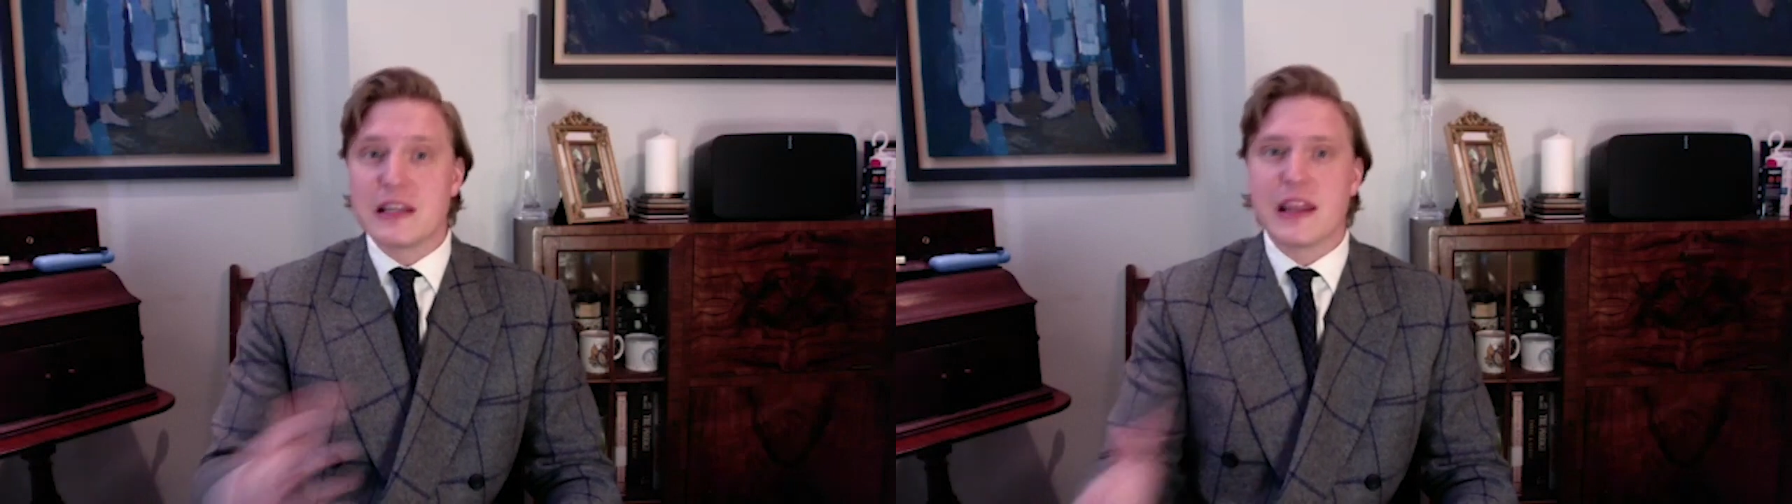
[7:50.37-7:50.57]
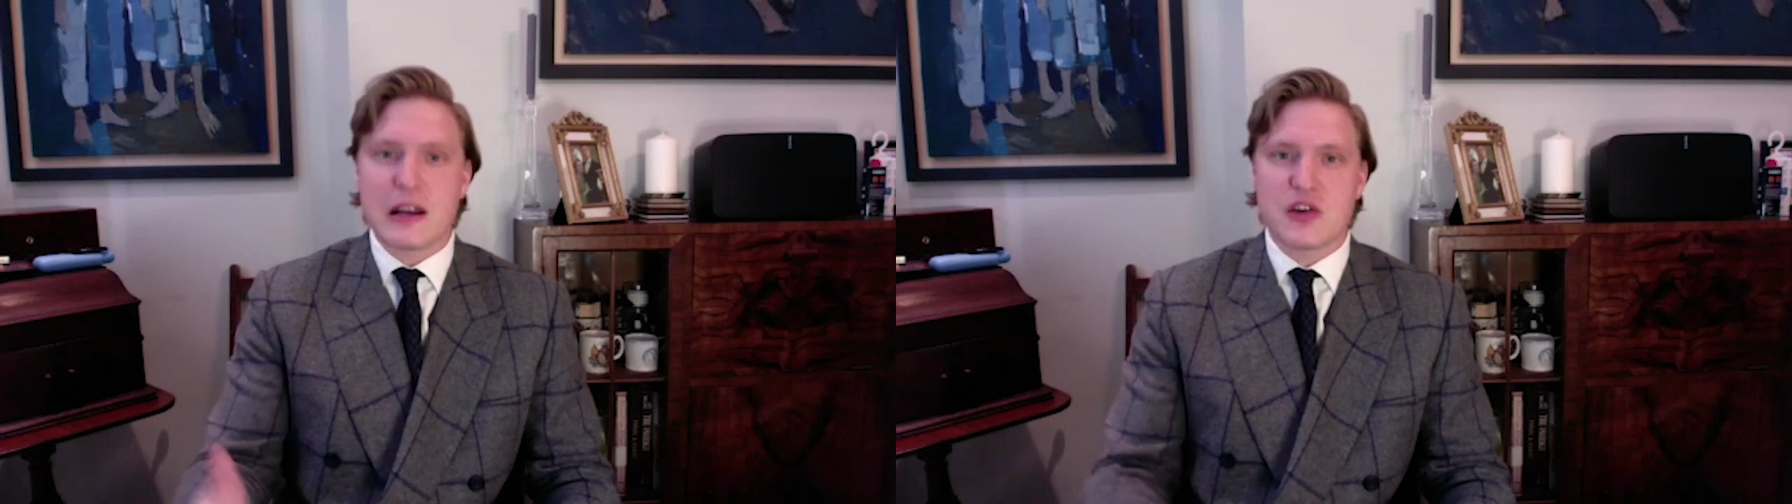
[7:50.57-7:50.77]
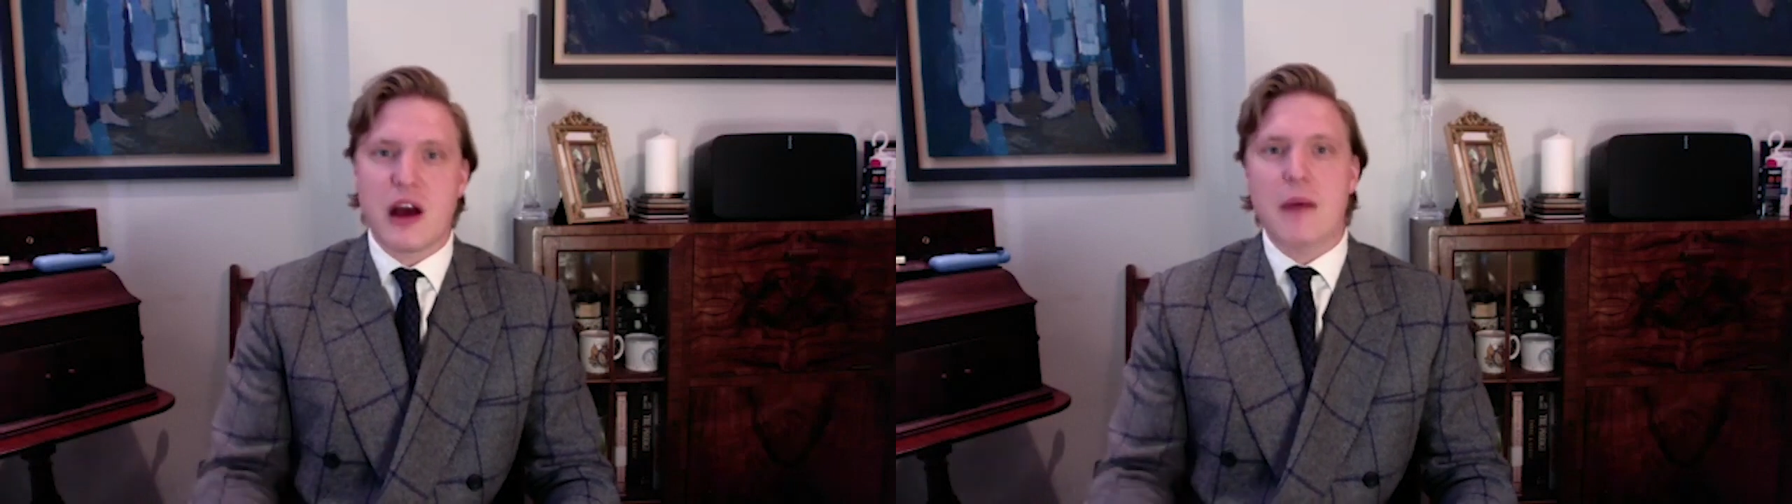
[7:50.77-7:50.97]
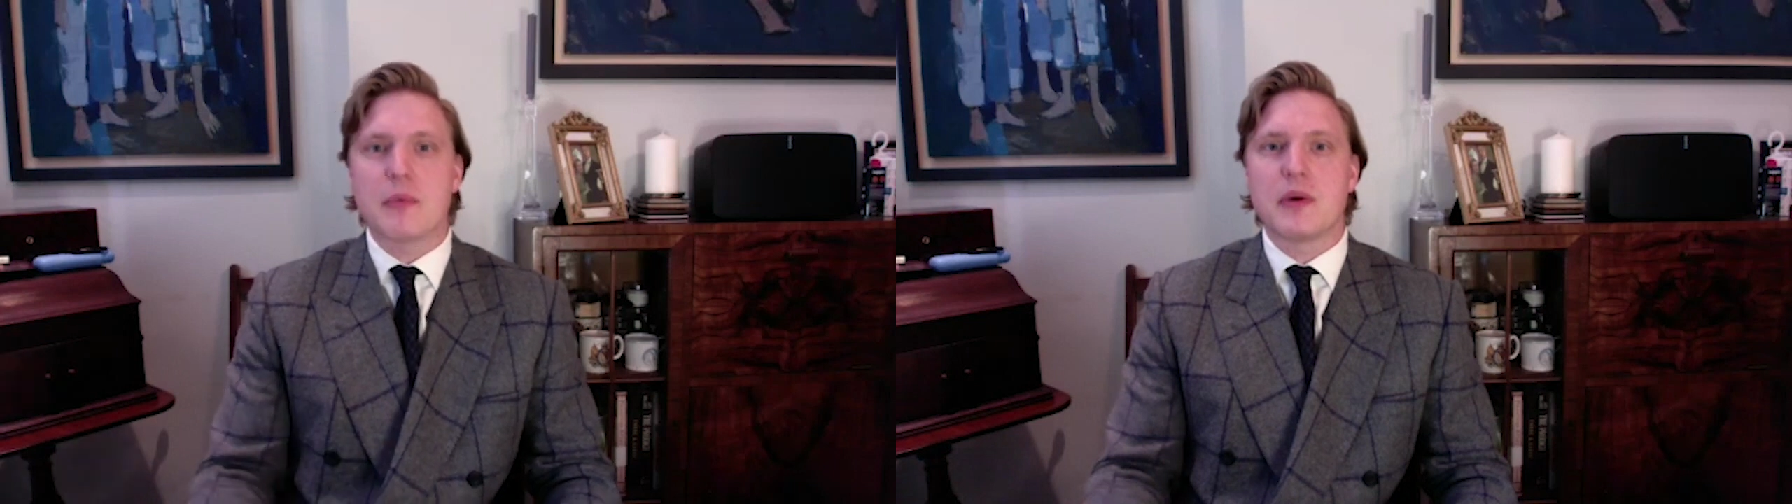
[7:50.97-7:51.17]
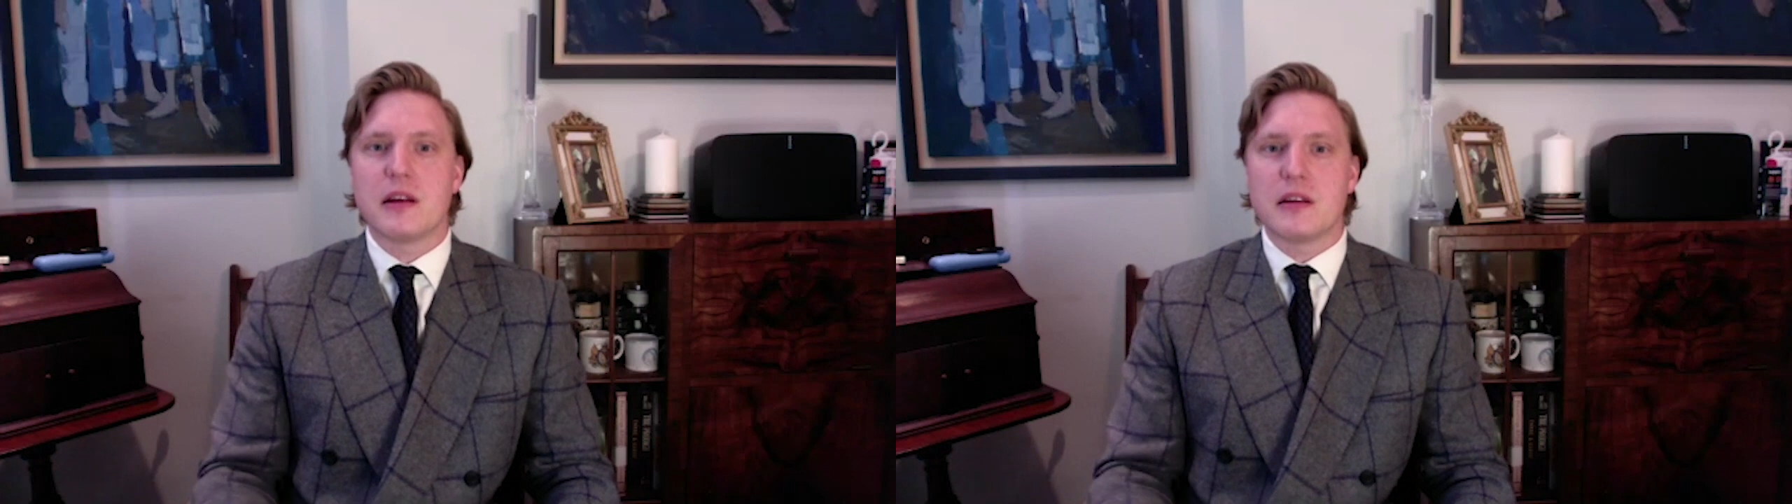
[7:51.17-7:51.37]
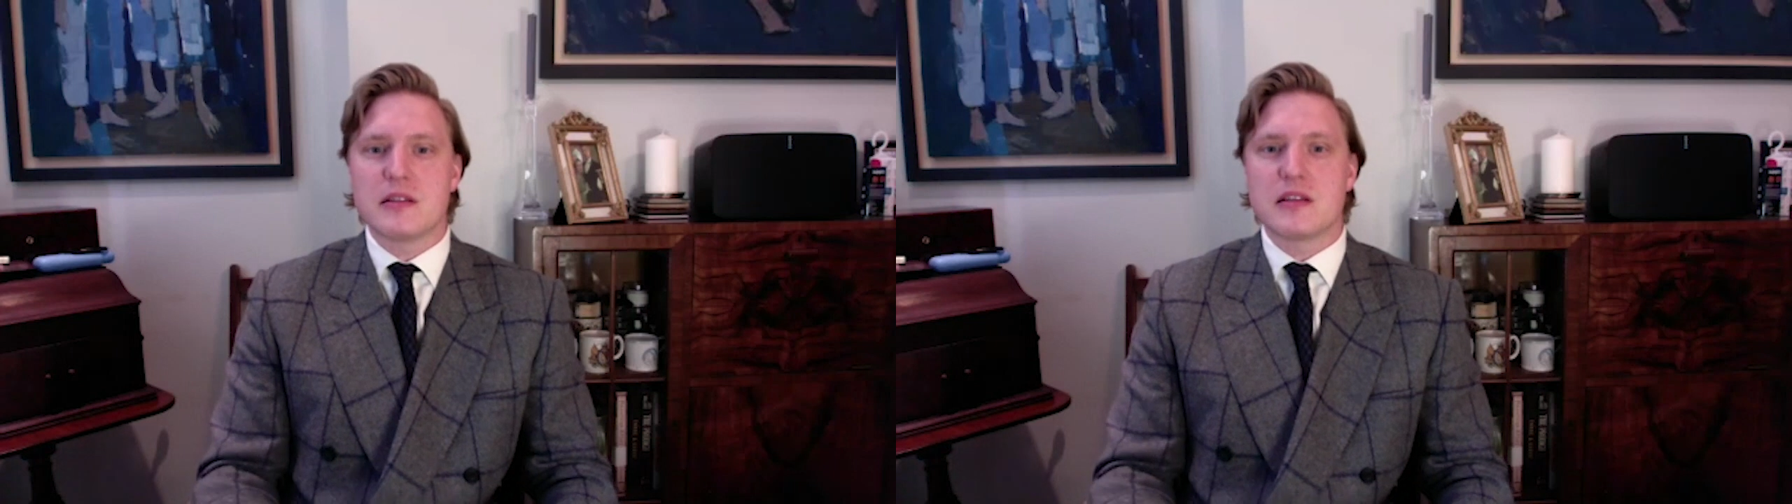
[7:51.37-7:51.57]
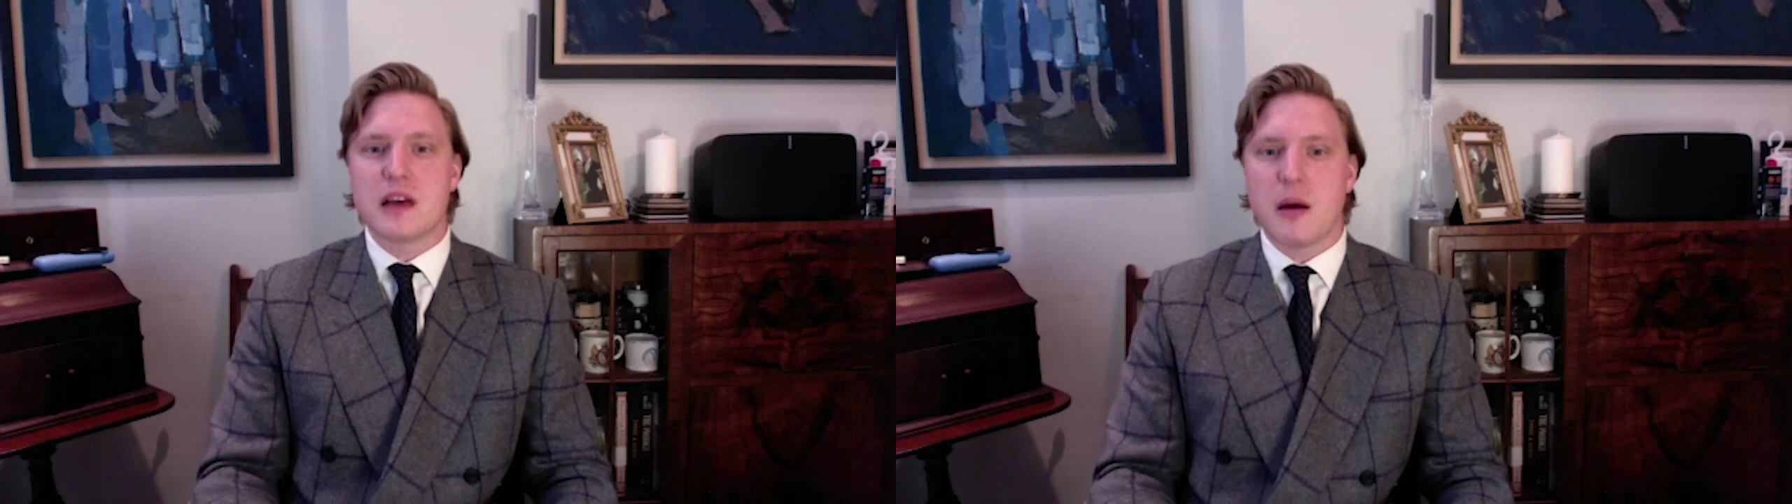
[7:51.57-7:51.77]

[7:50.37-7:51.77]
that trap. And it's